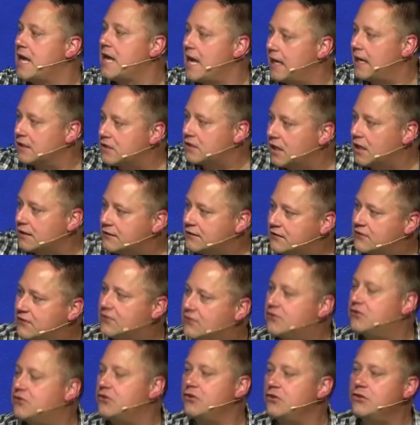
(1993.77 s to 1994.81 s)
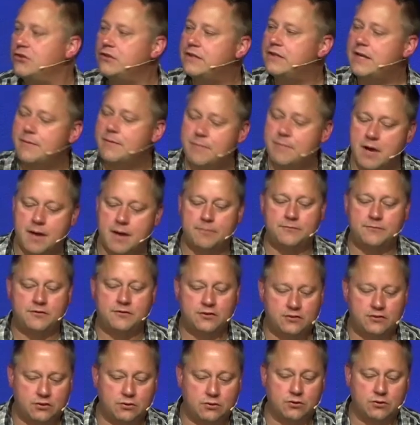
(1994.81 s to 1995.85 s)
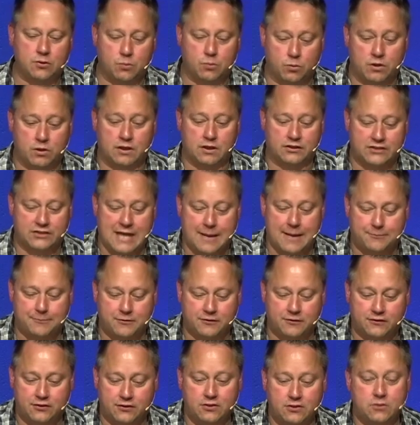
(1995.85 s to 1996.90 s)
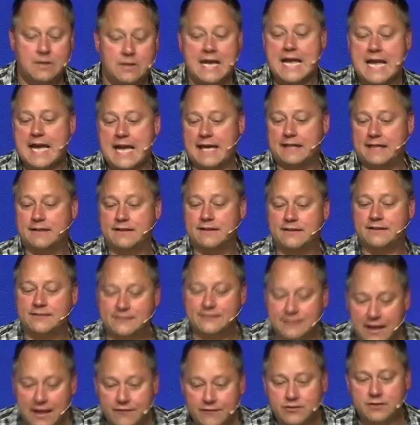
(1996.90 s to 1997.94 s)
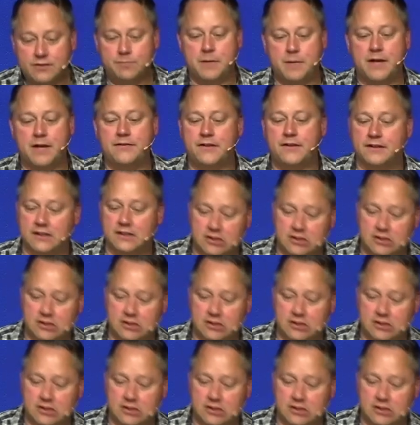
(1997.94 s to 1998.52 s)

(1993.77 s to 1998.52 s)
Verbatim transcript: And God stirred them up to do the work. Chapter 2. And in the seventh month, on the